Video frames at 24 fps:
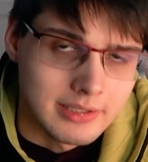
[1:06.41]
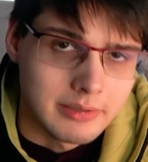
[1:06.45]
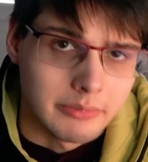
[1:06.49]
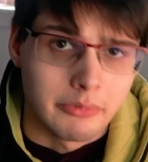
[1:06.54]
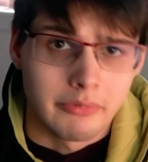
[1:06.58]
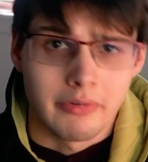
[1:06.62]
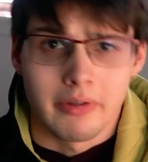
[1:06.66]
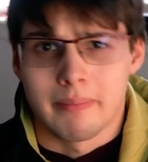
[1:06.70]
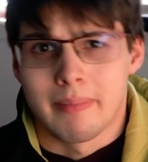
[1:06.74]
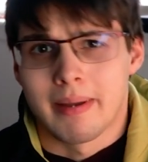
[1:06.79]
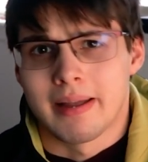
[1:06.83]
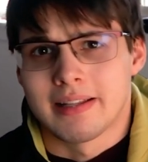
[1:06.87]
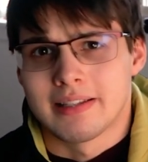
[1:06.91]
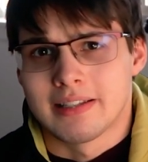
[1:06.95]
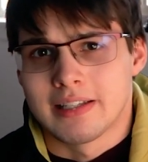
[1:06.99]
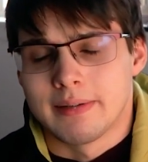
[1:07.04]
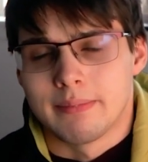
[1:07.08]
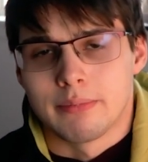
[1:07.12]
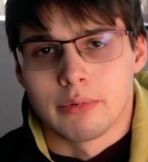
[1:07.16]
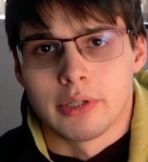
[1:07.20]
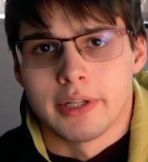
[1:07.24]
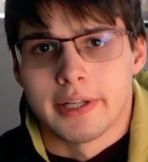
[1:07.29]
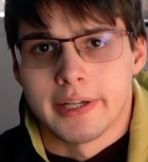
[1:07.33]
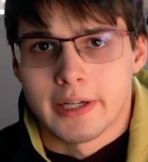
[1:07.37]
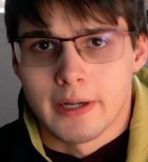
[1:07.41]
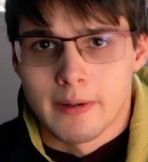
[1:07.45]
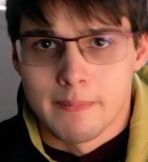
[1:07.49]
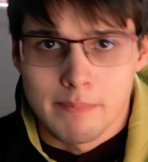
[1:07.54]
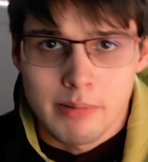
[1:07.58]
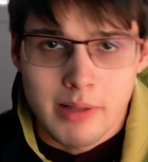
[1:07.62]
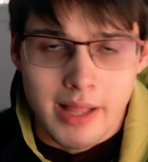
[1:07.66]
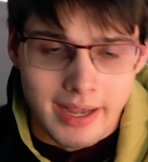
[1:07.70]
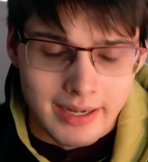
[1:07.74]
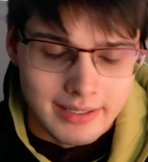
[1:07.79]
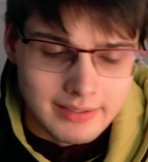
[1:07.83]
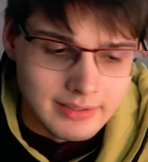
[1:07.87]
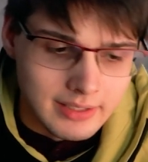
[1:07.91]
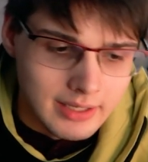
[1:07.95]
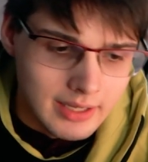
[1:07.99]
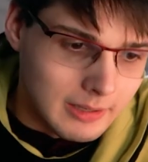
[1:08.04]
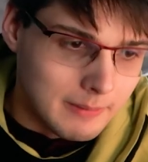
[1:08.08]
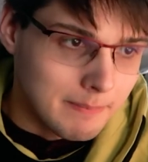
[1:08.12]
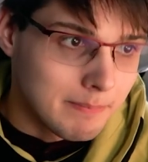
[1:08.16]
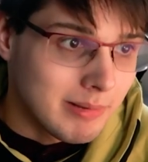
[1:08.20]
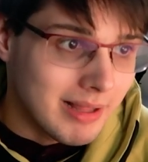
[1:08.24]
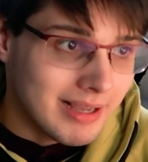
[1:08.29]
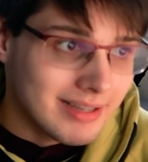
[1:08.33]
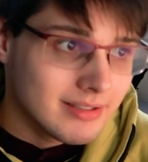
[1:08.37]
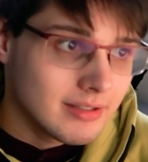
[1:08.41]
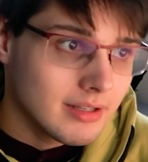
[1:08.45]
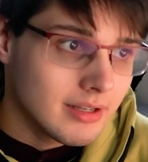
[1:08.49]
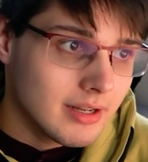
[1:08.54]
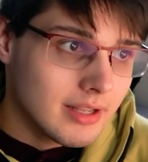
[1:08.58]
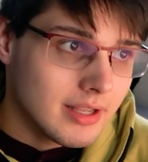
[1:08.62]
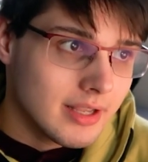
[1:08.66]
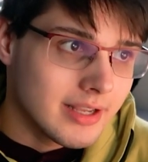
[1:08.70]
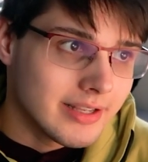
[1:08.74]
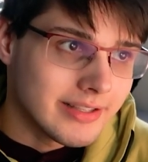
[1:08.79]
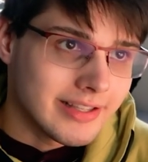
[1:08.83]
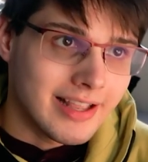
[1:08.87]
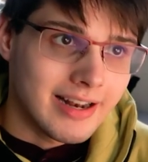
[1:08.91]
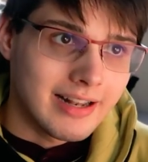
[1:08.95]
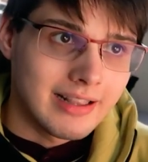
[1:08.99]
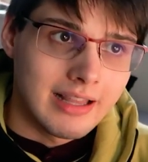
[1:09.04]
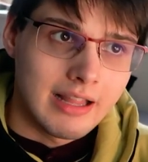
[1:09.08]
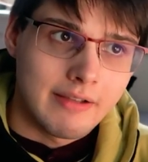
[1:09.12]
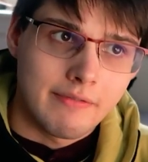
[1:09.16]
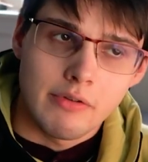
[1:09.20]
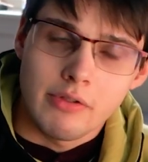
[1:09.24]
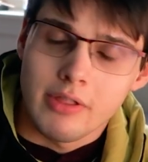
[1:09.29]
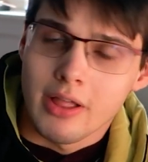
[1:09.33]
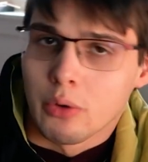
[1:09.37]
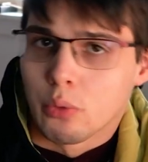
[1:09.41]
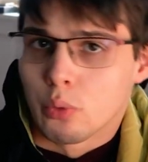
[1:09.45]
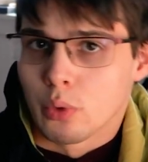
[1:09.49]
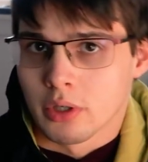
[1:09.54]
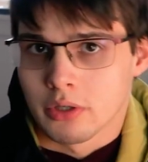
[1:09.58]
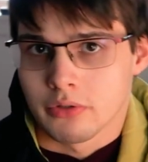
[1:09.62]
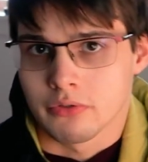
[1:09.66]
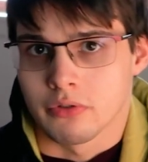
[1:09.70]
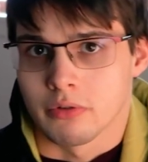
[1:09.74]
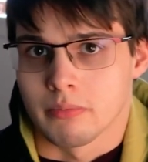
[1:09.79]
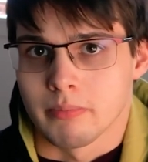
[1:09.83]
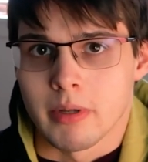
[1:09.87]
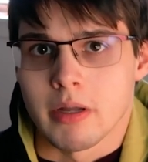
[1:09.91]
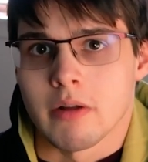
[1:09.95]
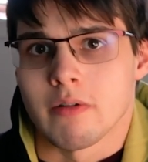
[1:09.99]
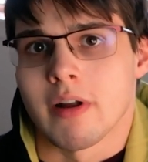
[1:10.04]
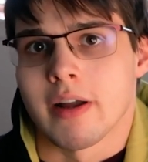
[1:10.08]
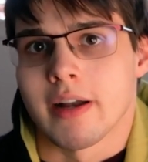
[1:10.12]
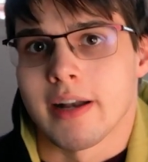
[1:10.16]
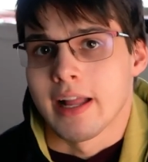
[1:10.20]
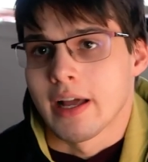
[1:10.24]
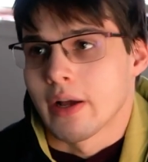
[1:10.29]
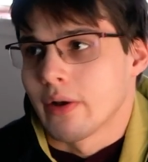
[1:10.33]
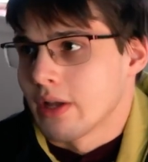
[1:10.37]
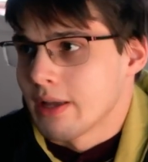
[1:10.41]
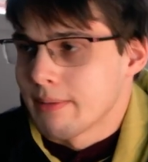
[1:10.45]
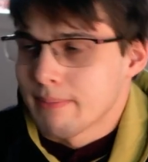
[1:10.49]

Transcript: Some of it might seem really complex. That complexity is at a level that works for me right now.